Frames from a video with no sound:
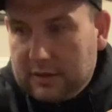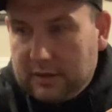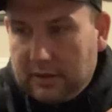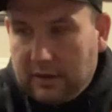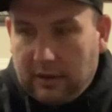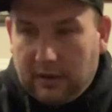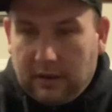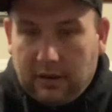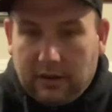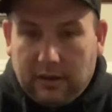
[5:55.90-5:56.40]

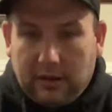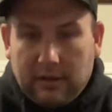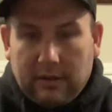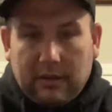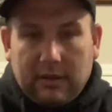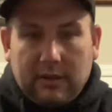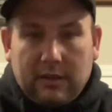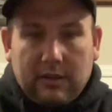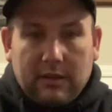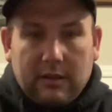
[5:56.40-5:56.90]
uh,
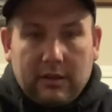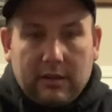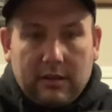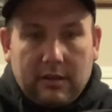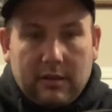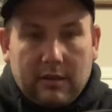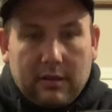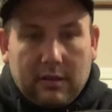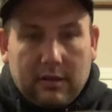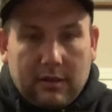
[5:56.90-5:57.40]

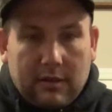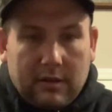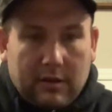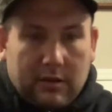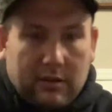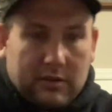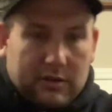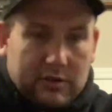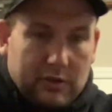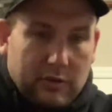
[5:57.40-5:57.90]

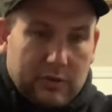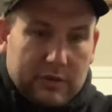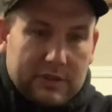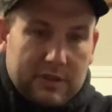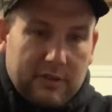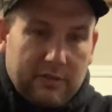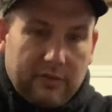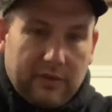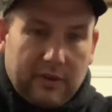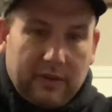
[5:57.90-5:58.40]
you always need
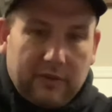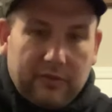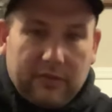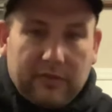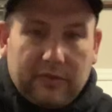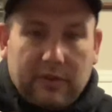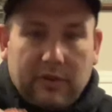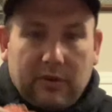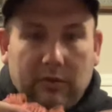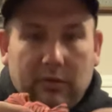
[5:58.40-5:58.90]

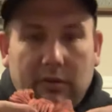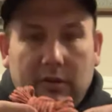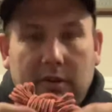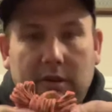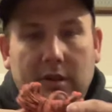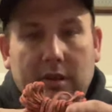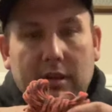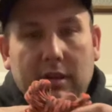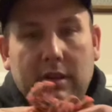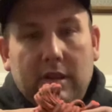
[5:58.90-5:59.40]
550 cord.
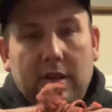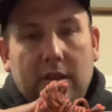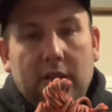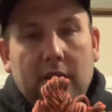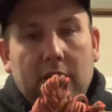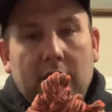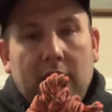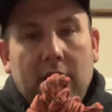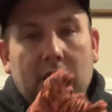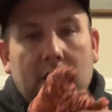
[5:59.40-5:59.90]

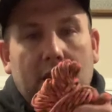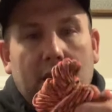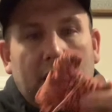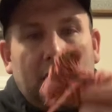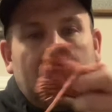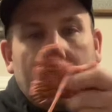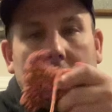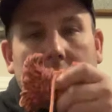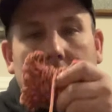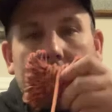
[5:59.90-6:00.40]

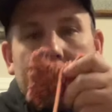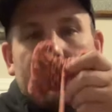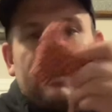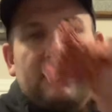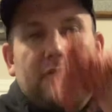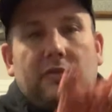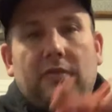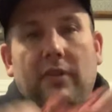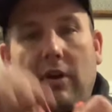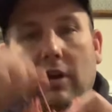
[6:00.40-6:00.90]
And this is
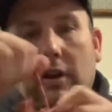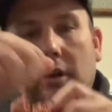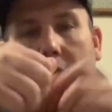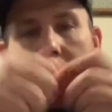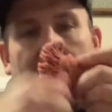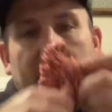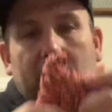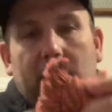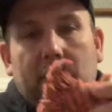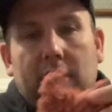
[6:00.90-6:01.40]

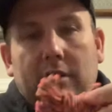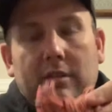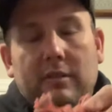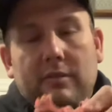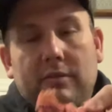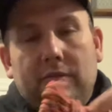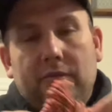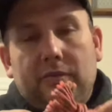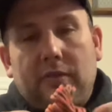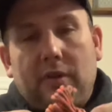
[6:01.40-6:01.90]
fire,
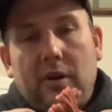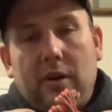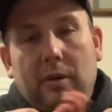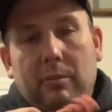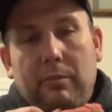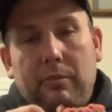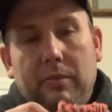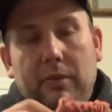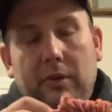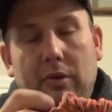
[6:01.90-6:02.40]
fire
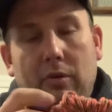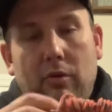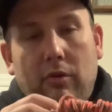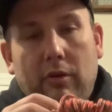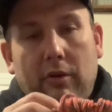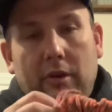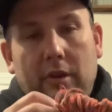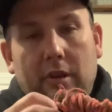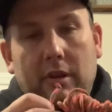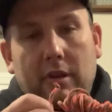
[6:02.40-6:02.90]

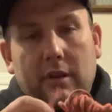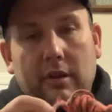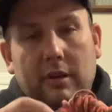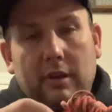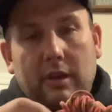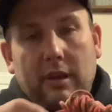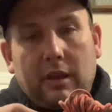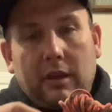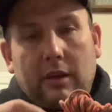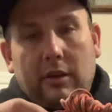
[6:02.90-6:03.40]
cord
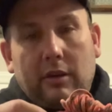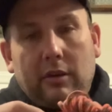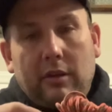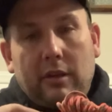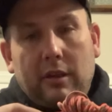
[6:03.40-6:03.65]
here.